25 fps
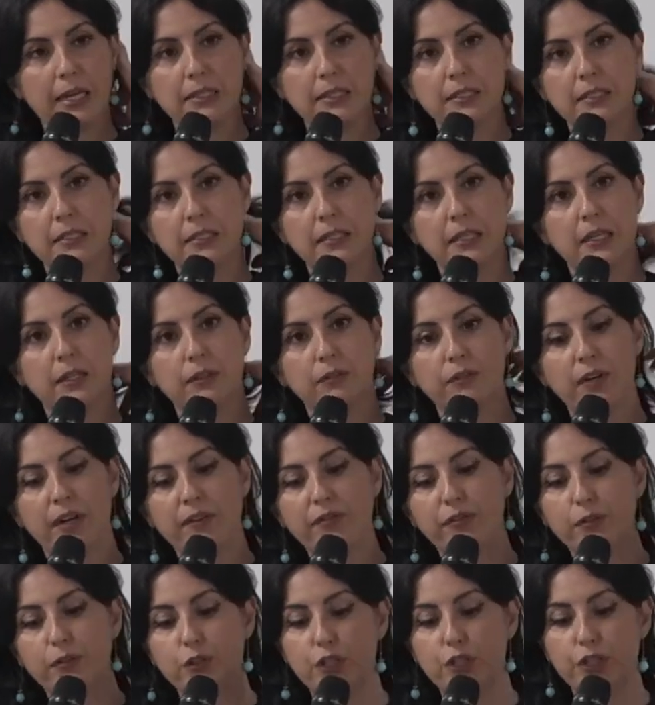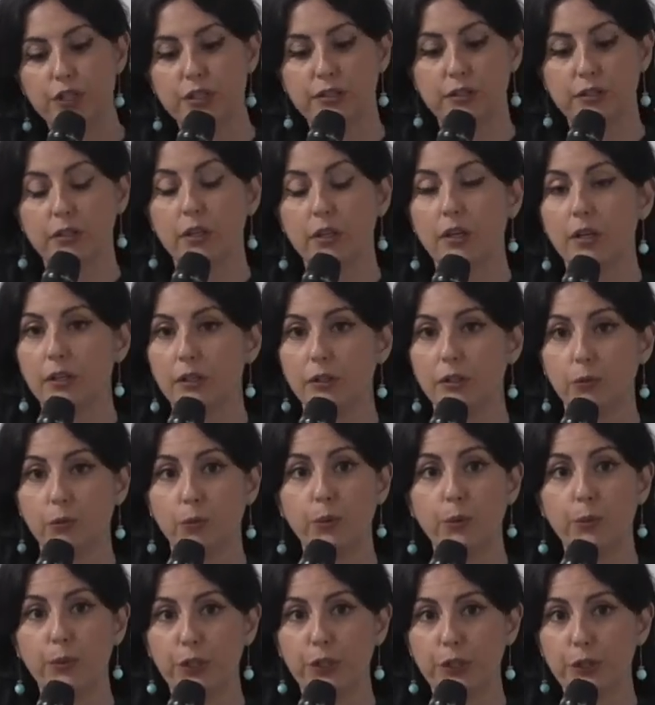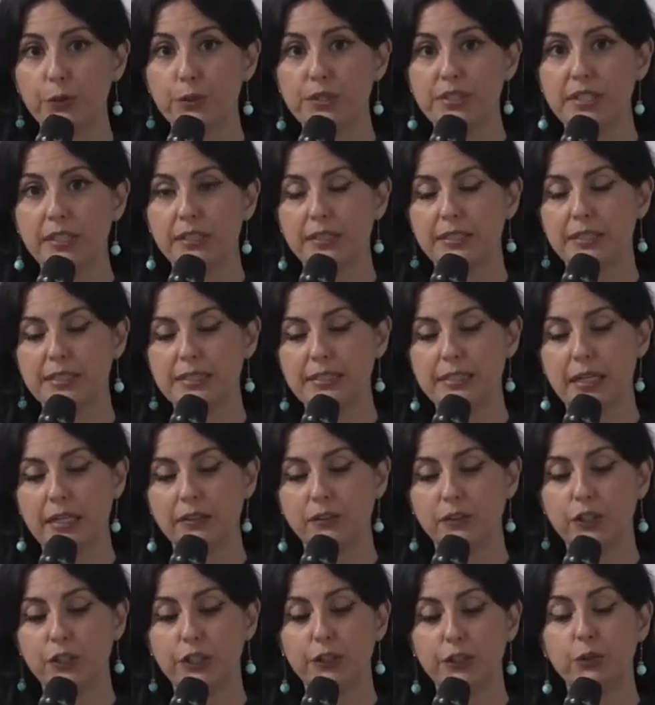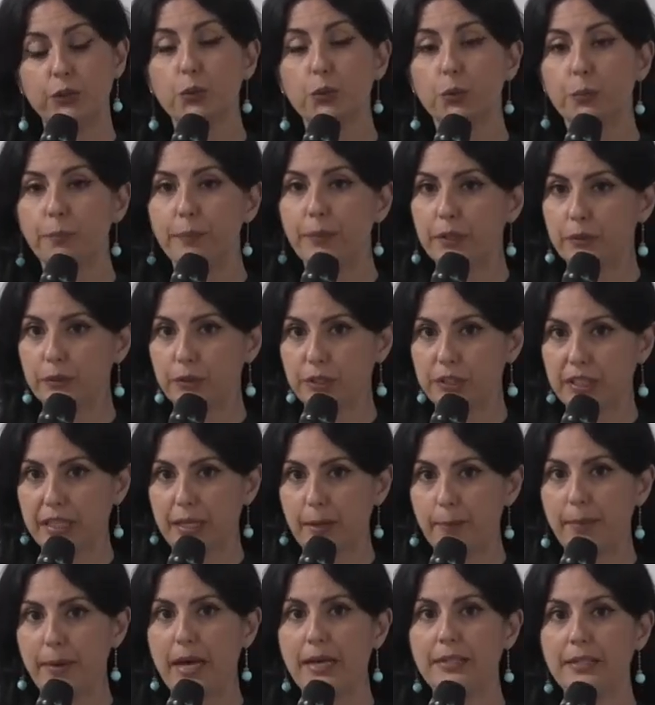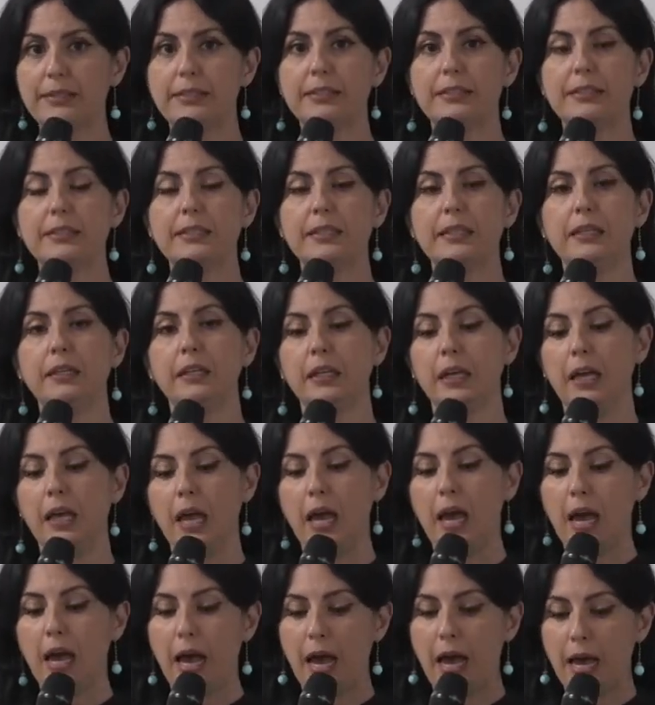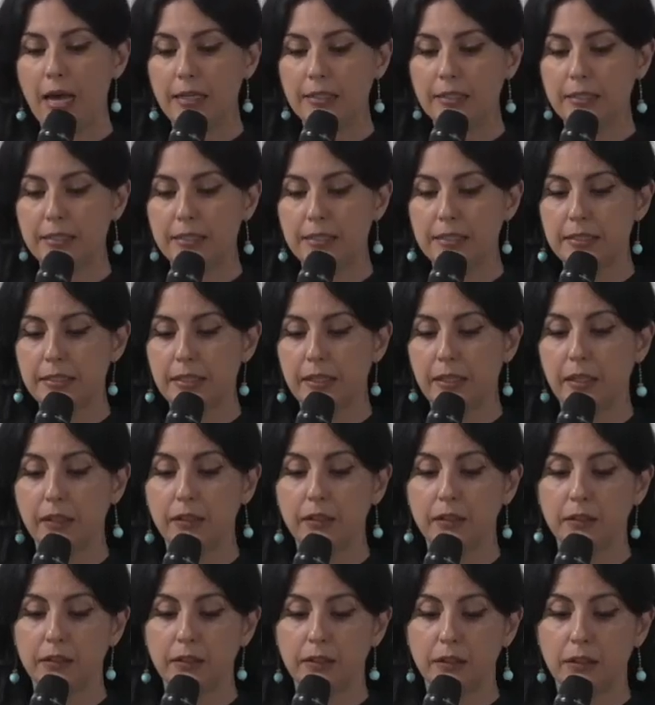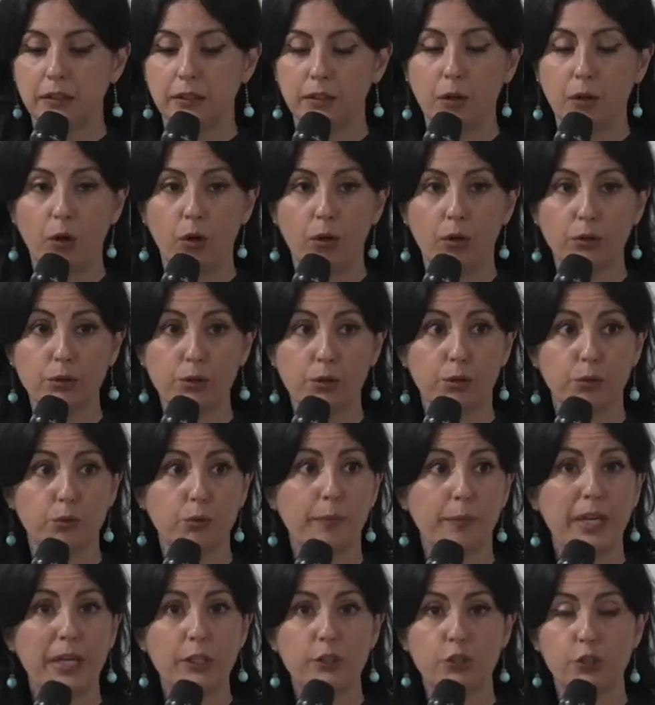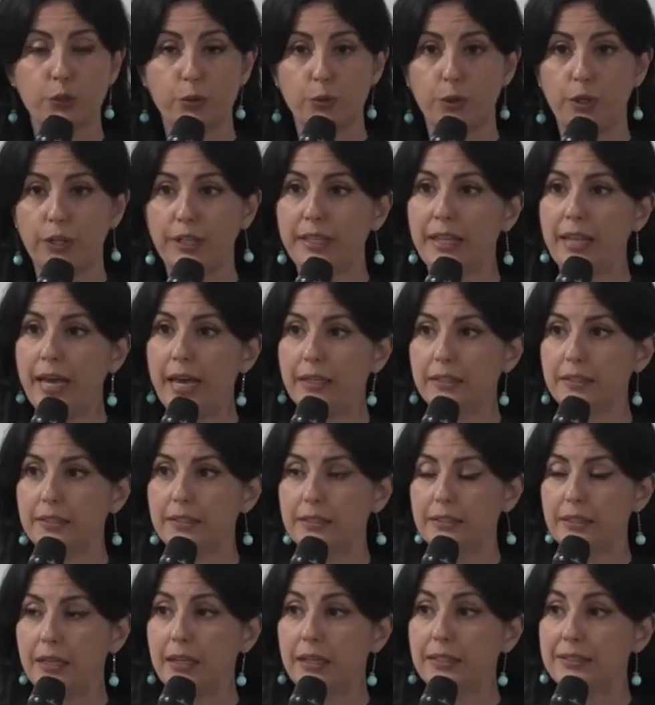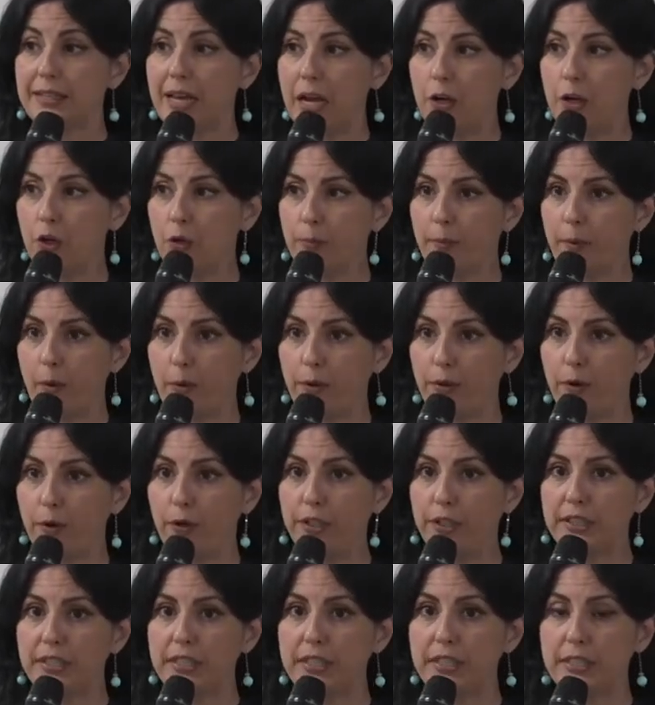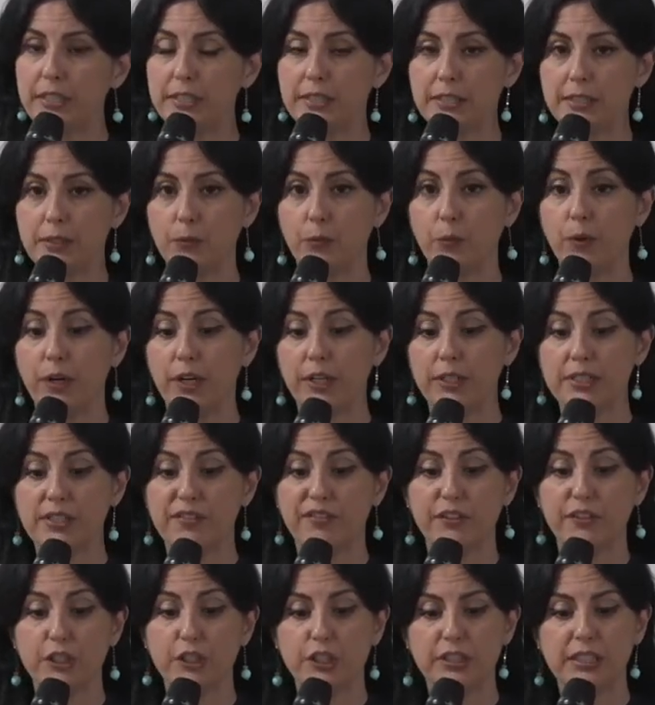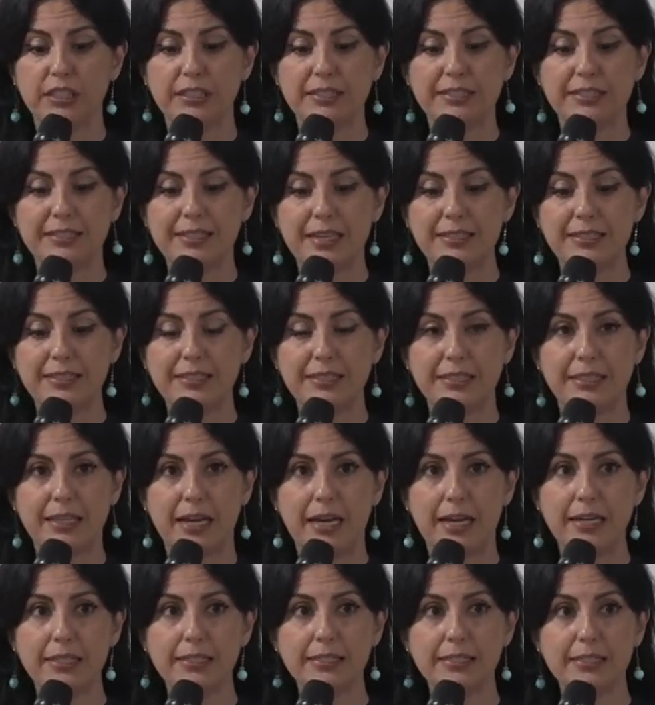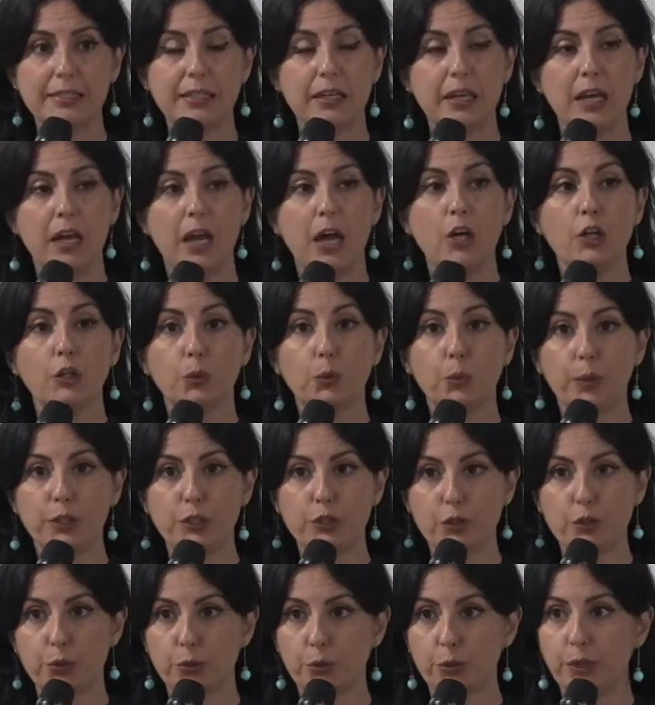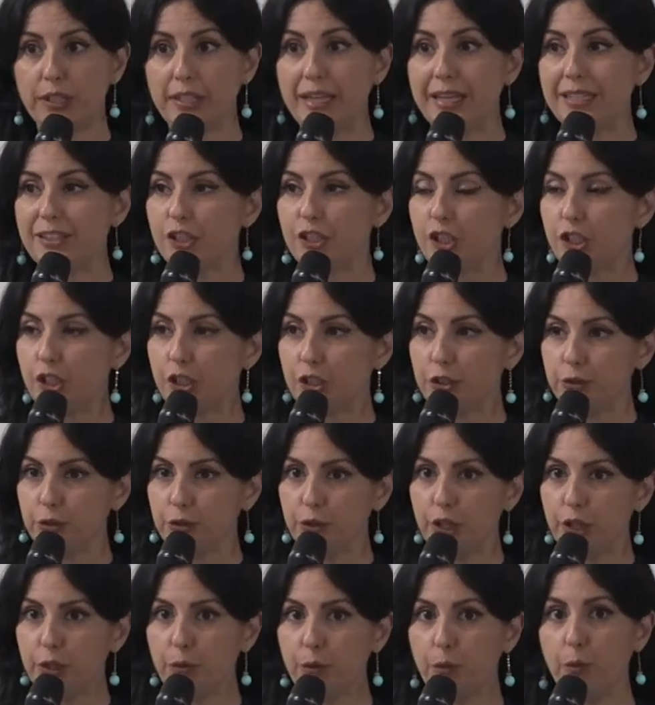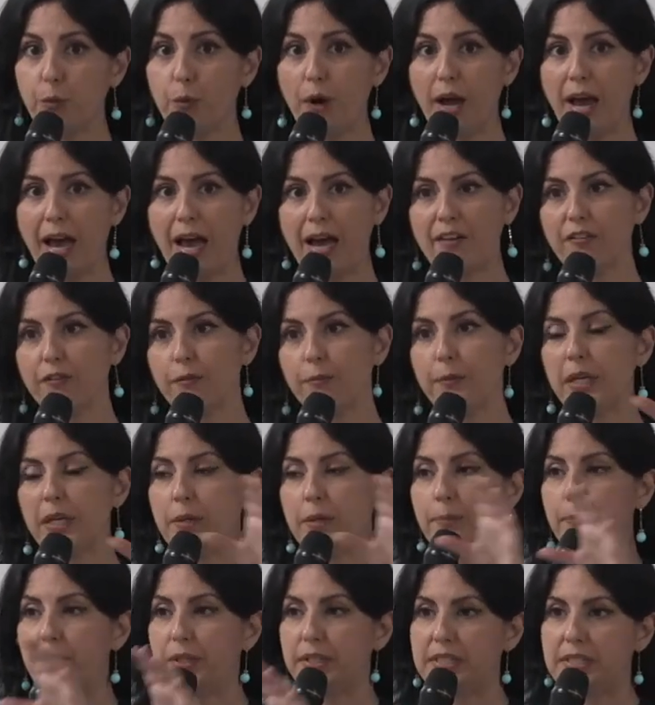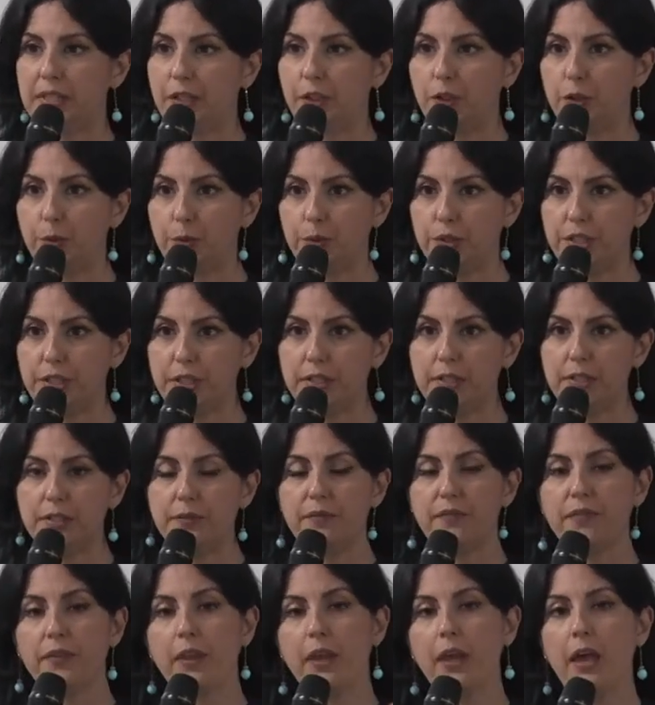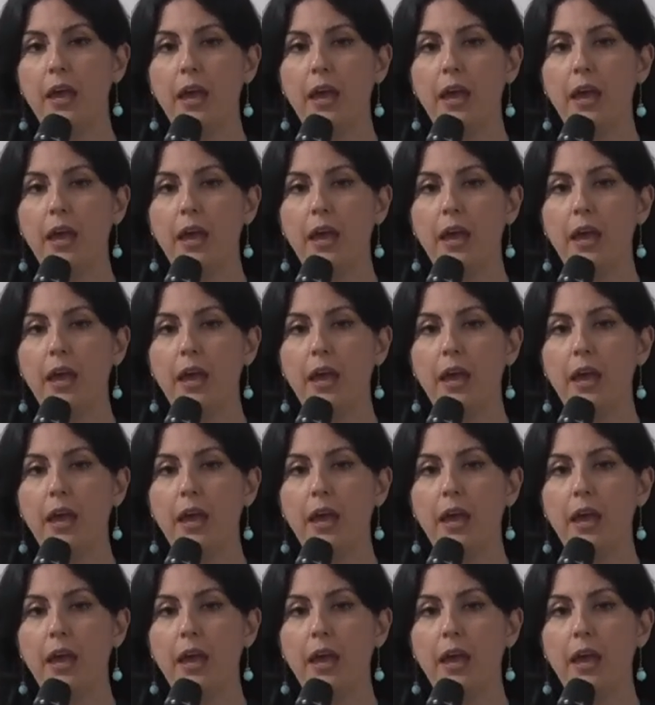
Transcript: and refugees, we were using the standard to build the capacity and also to make sure that asylum authorities were sufficiently sensitized to ensure that children who have been persecuted,